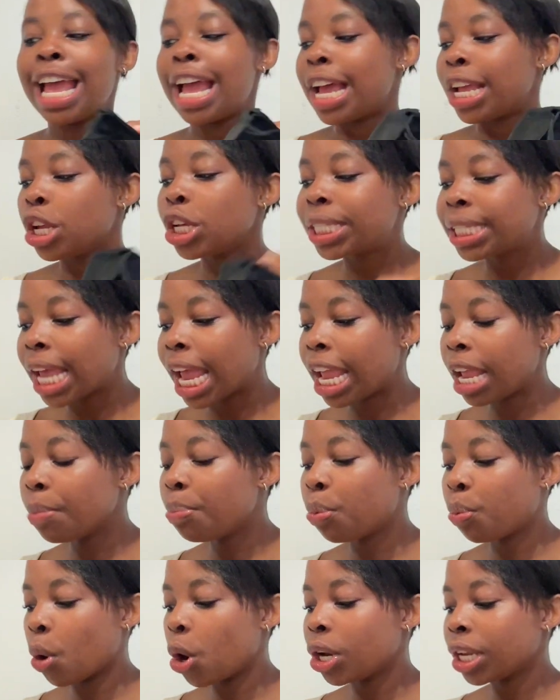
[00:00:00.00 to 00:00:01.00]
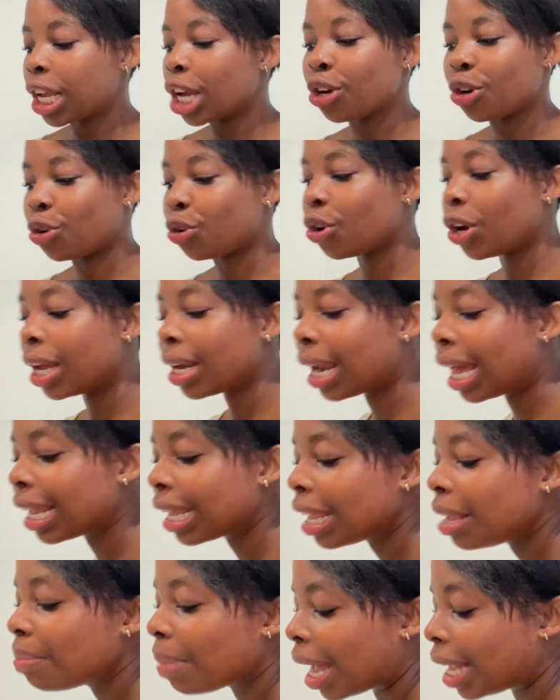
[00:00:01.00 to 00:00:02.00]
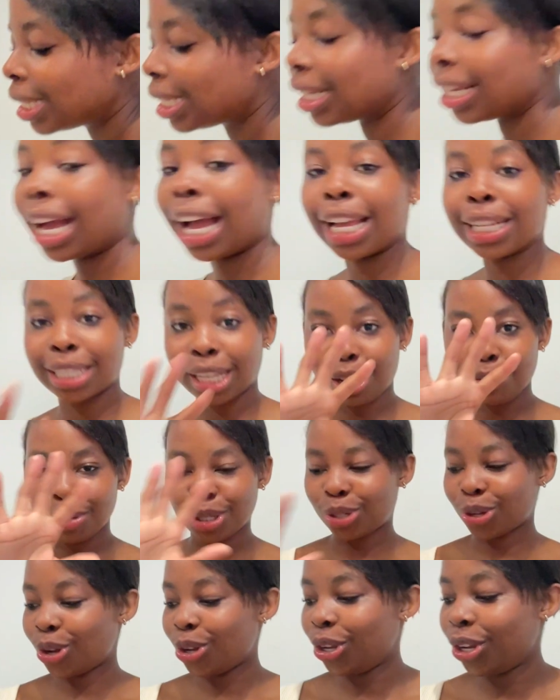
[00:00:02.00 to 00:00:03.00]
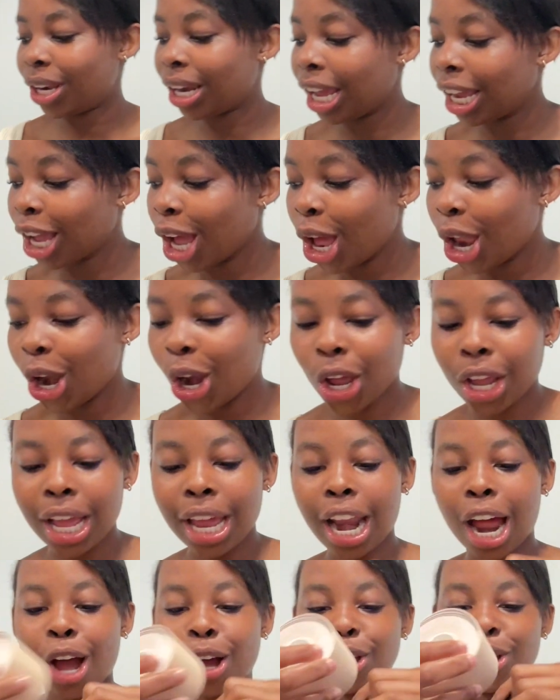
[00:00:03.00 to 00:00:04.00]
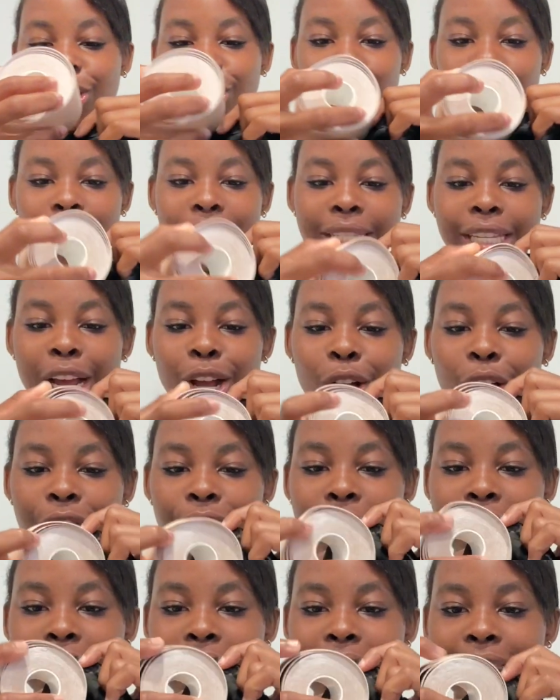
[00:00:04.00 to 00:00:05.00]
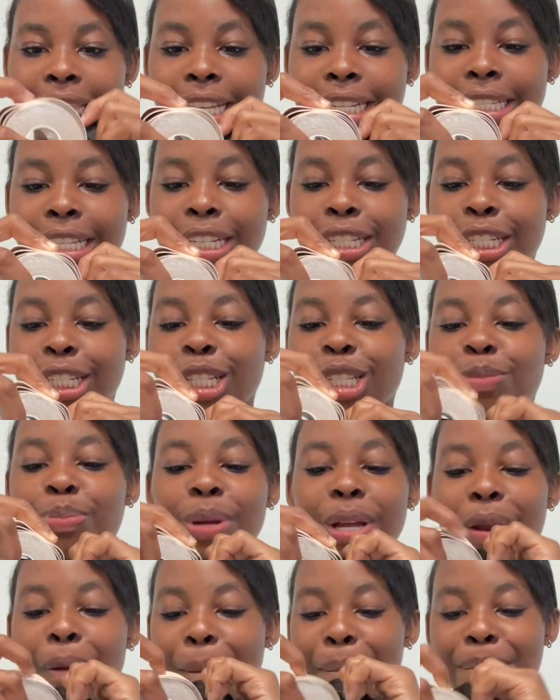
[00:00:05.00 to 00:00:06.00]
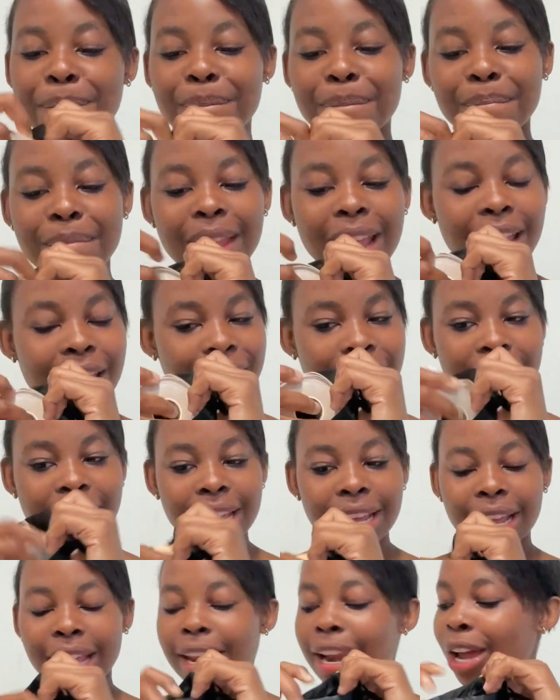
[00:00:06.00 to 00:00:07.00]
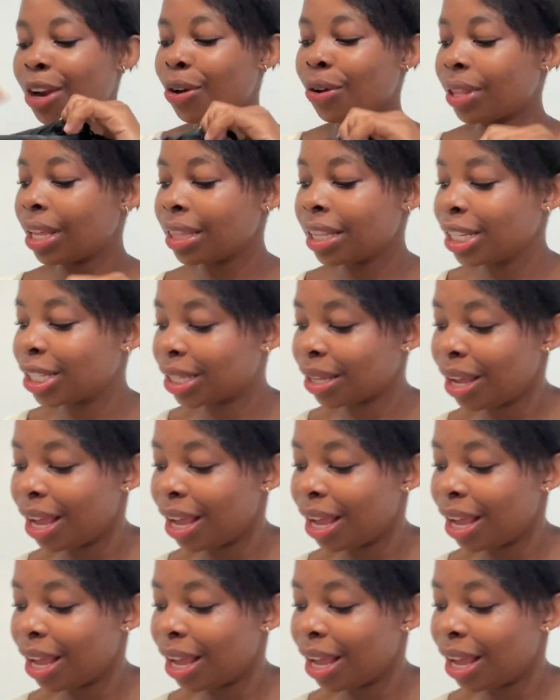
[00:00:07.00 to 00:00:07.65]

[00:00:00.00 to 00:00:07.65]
your tape won't get ruined. Imagine guys, let me show you. Look at how cute and convenient this is. You just put everything in. I know that there's